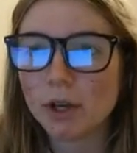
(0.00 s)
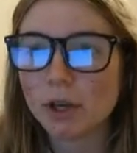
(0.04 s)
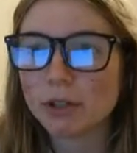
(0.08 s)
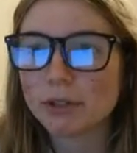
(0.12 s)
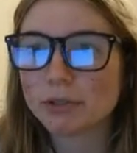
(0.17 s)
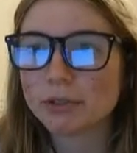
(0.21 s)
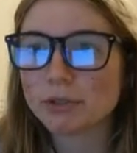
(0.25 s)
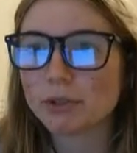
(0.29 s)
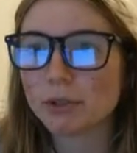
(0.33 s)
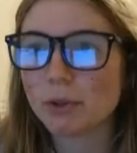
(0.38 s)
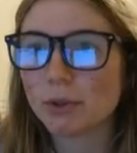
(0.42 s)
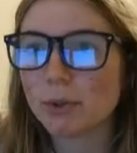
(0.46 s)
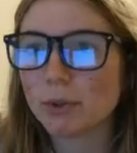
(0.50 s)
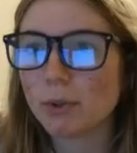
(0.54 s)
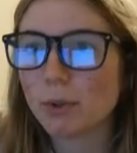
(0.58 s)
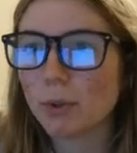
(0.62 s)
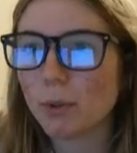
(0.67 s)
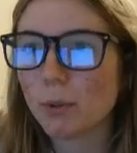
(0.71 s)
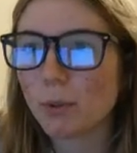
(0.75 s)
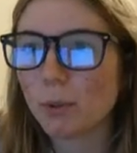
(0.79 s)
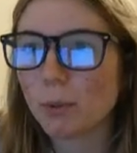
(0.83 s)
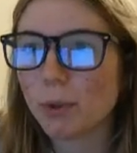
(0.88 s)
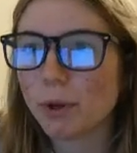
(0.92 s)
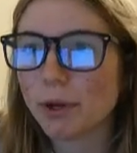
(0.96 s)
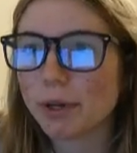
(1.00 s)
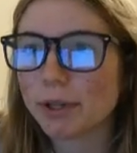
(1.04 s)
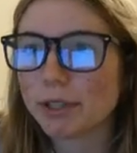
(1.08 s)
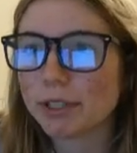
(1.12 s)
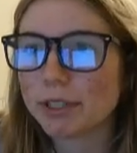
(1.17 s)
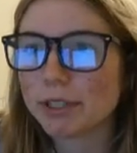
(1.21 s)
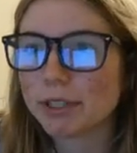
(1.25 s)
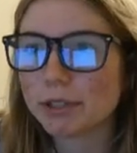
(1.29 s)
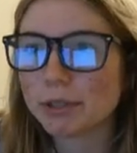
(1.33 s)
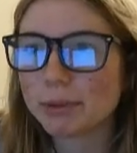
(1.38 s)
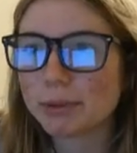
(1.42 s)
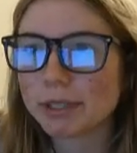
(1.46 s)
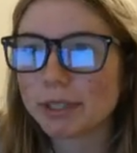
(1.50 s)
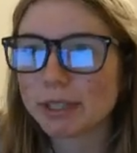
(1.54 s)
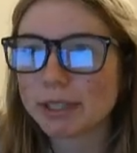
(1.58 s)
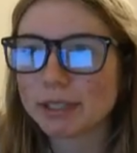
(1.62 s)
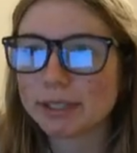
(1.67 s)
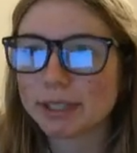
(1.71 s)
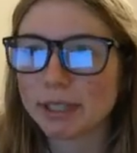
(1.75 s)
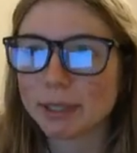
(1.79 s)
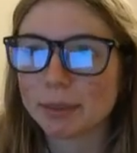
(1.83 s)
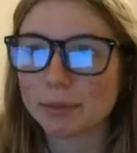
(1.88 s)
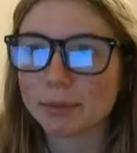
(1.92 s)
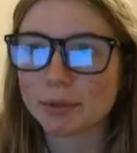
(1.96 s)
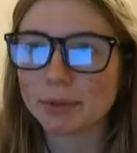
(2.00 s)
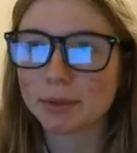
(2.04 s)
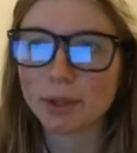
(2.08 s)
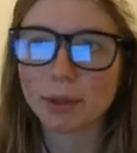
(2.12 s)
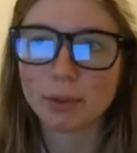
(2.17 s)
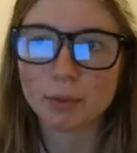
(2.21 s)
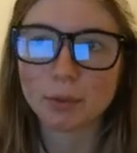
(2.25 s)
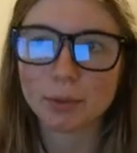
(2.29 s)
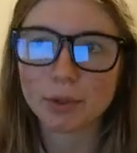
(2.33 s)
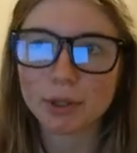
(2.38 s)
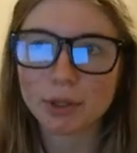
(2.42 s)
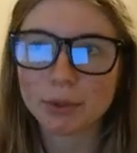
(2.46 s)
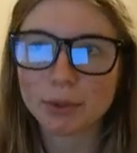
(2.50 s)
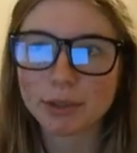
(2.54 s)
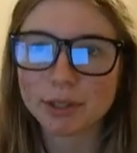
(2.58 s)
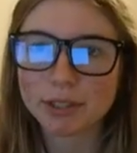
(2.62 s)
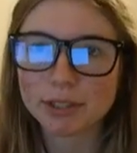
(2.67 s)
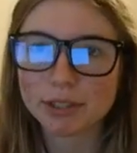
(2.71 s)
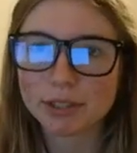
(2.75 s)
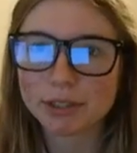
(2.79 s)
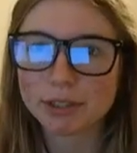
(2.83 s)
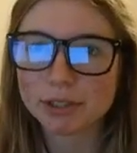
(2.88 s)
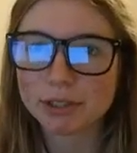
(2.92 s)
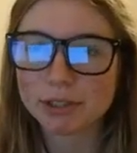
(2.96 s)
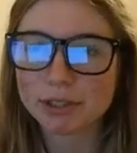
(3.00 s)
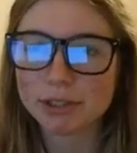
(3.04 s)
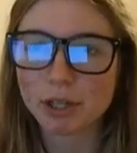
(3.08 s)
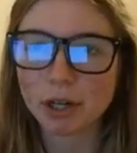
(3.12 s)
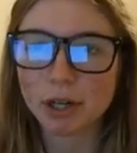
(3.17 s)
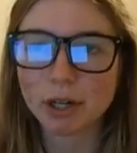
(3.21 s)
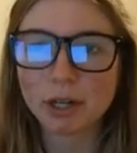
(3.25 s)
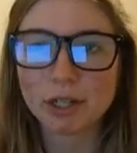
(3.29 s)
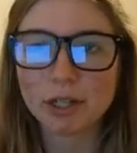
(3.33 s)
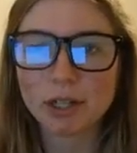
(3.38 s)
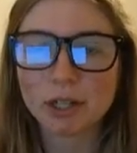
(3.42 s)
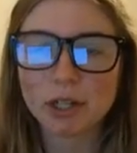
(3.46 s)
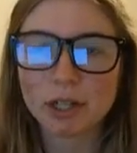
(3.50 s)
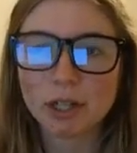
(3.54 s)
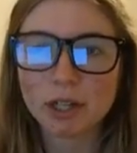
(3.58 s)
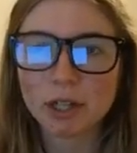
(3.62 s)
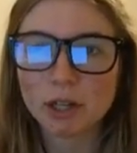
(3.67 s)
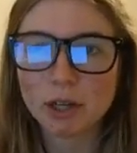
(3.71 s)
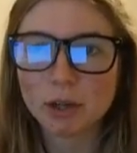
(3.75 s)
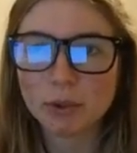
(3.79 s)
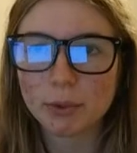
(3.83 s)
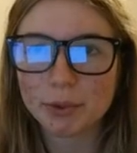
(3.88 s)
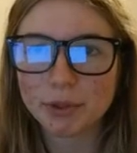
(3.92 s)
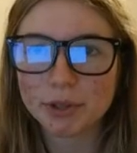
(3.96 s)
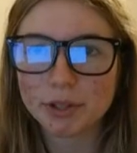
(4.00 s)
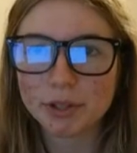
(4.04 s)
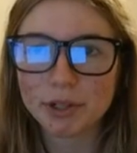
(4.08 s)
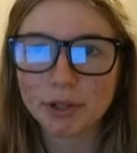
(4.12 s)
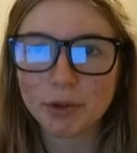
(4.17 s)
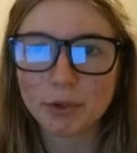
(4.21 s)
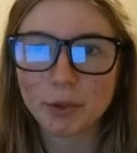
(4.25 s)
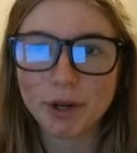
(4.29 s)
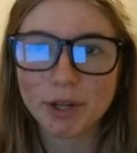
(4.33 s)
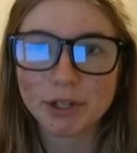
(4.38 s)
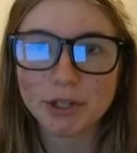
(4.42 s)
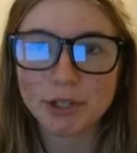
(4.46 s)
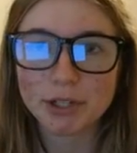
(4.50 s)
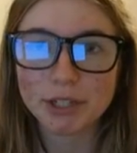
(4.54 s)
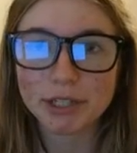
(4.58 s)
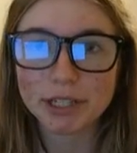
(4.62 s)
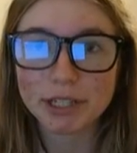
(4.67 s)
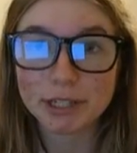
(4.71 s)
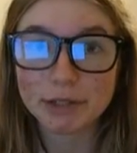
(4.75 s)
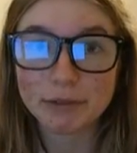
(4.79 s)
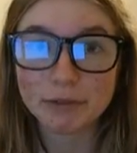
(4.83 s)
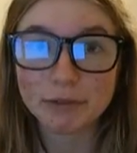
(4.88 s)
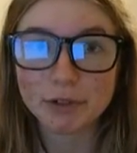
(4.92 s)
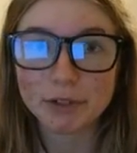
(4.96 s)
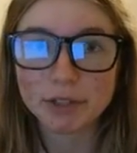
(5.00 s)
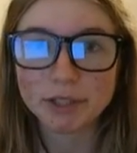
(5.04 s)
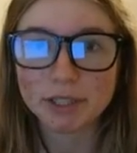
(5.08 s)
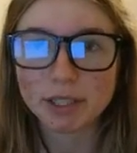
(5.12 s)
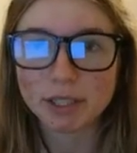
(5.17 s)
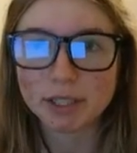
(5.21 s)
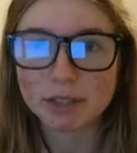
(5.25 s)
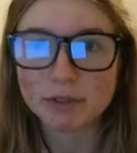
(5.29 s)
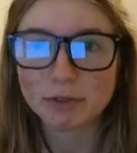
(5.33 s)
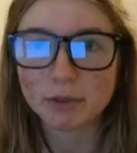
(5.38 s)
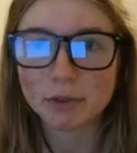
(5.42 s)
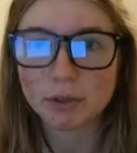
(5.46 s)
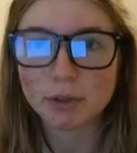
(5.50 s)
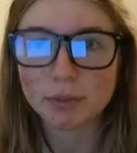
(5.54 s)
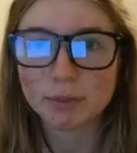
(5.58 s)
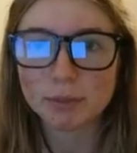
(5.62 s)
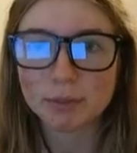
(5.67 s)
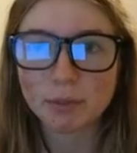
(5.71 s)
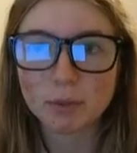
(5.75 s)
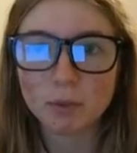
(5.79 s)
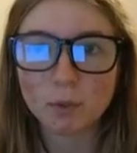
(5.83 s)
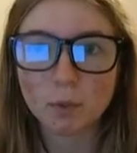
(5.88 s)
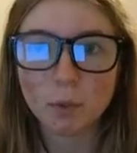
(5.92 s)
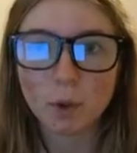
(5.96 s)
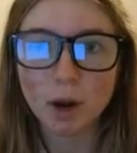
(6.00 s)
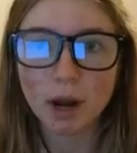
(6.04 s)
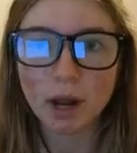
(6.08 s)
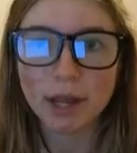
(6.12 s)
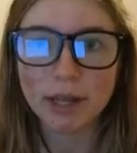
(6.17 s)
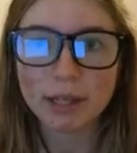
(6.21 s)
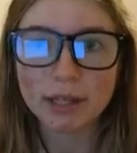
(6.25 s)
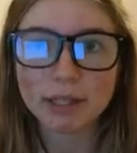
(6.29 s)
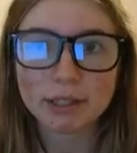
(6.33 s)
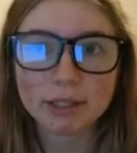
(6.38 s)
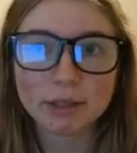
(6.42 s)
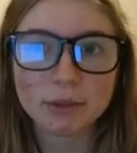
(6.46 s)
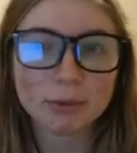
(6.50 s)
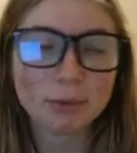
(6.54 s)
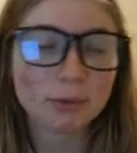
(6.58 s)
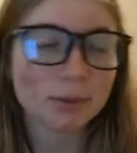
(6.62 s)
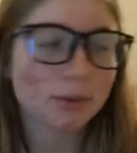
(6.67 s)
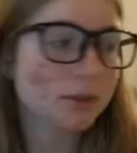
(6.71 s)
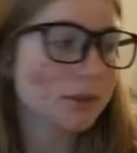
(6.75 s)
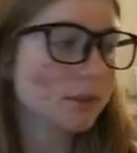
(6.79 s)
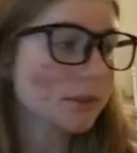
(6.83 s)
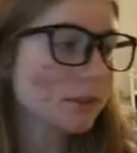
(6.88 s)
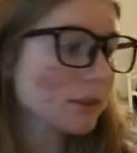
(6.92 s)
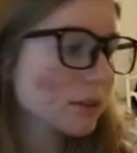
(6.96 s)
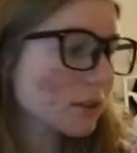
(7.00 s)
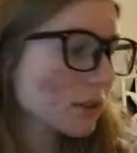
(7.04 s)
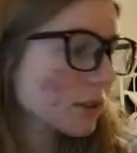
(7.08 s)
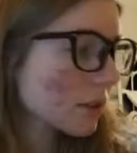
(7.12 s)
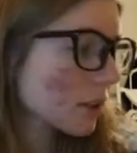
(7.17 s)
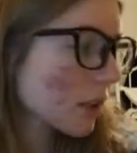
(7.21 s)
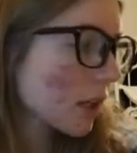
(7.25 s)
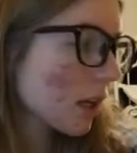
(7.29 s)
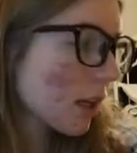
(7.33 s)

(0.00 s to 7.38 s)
So we're going to do an example, and we're going to start with an equation in vertex form. Y equals